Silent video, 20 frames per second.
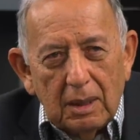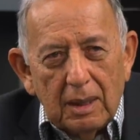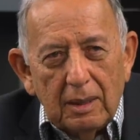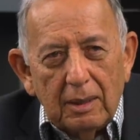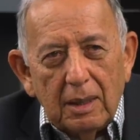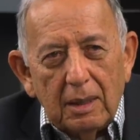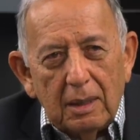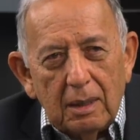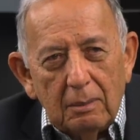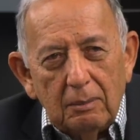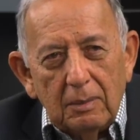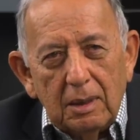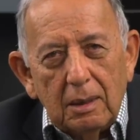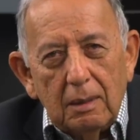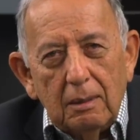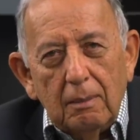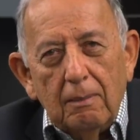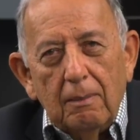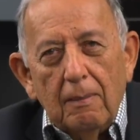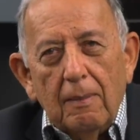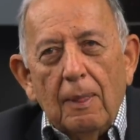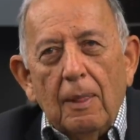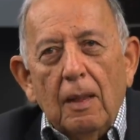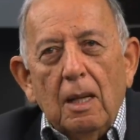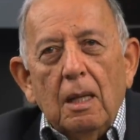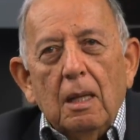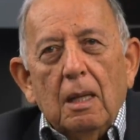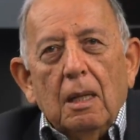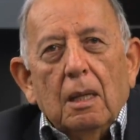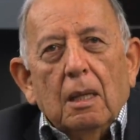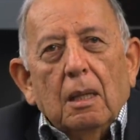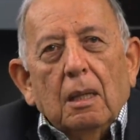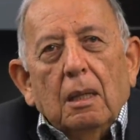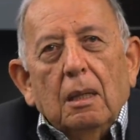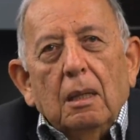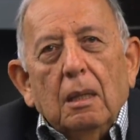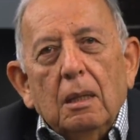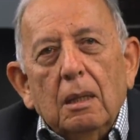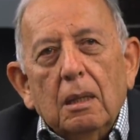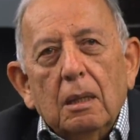By that I mean
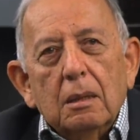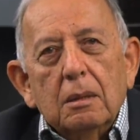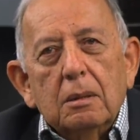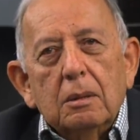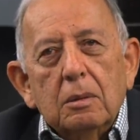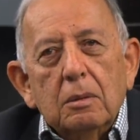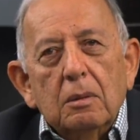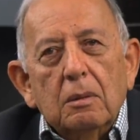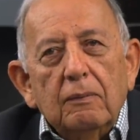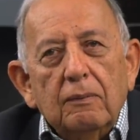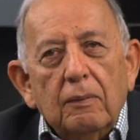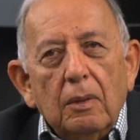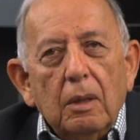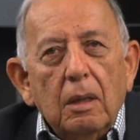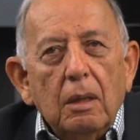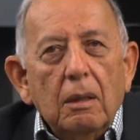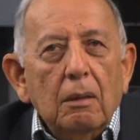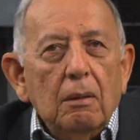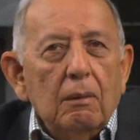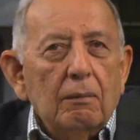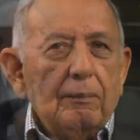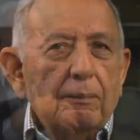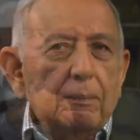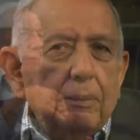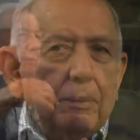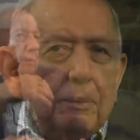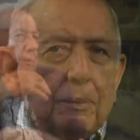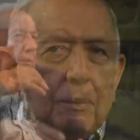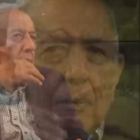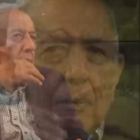uh, to evolve